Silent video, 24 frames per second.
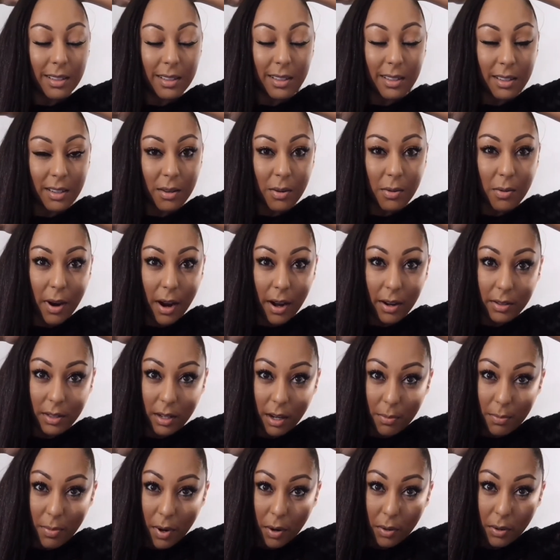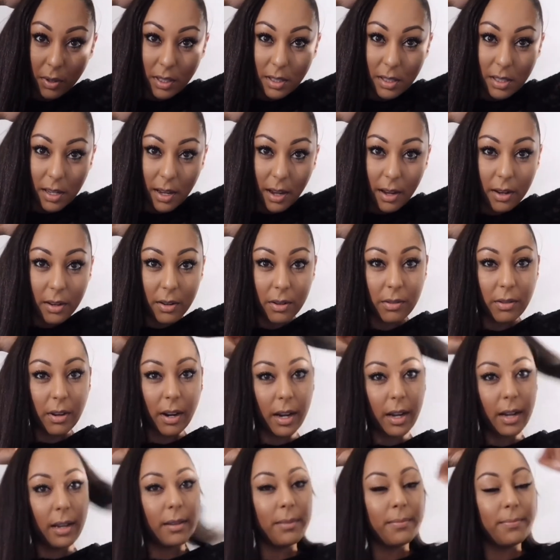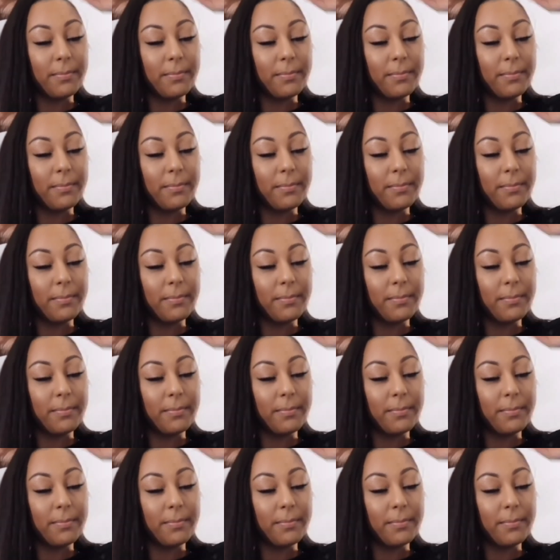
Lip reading: around our ponytail, right?